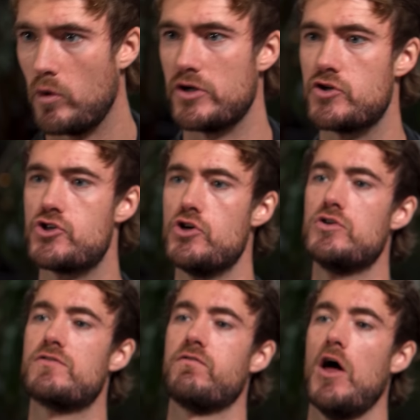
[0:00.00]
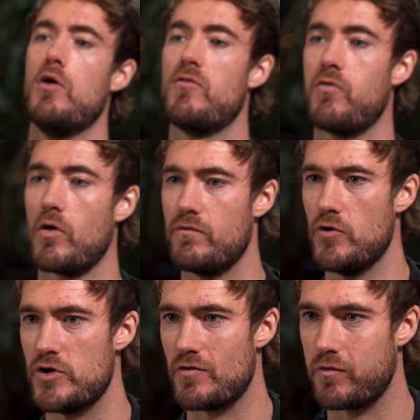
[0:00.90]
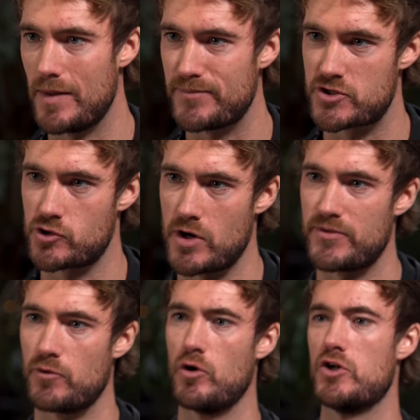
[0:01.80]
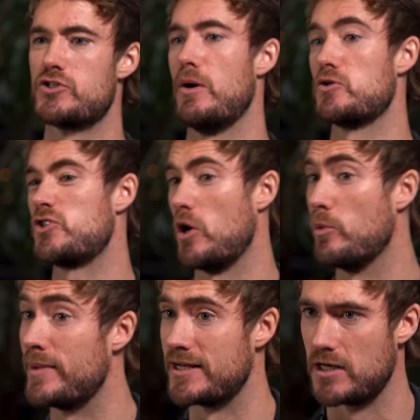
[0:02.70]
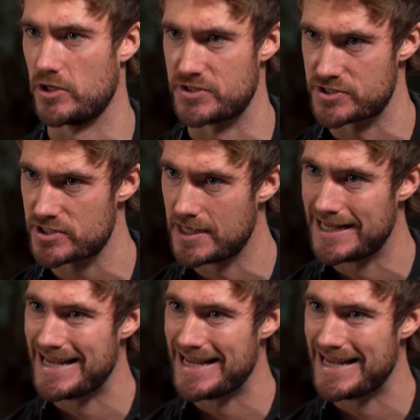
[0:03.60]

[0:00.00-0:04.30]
When you choose flow before food, you flip the script that runs most dopamine gluttons.